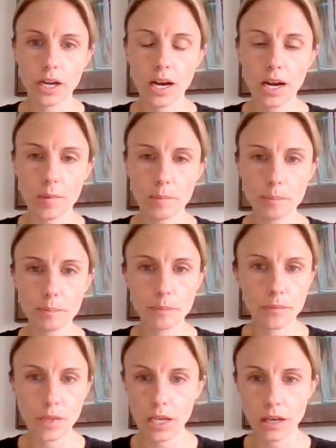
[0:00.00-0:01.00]
come.
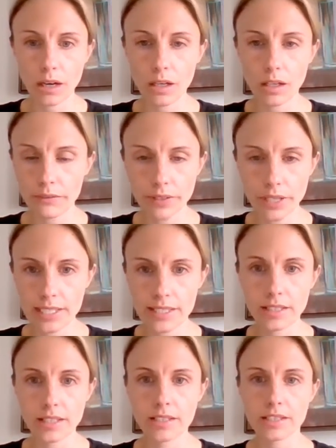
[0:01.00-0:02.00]
Like all of
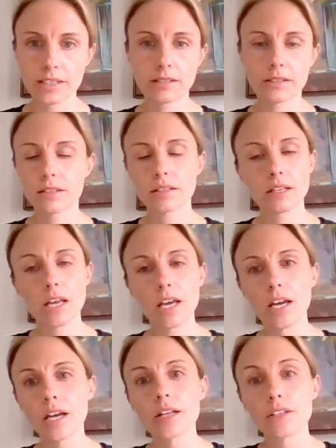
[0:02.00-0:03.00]
us, it's
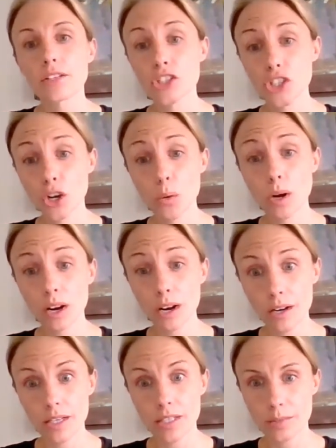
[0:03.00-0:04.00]
so
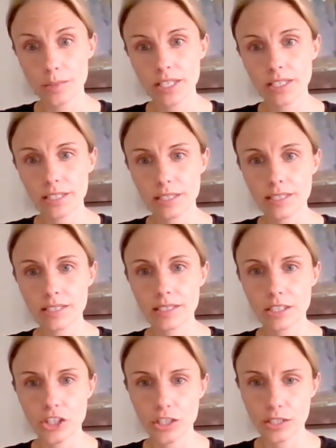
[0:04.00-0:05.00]
hard to make these
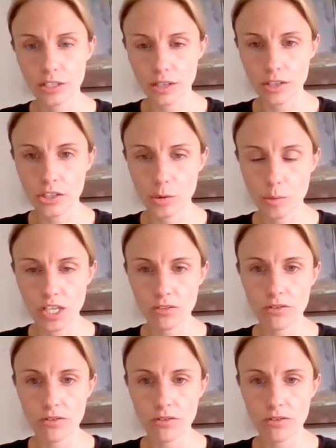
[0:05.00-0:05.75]
decisions. There are so many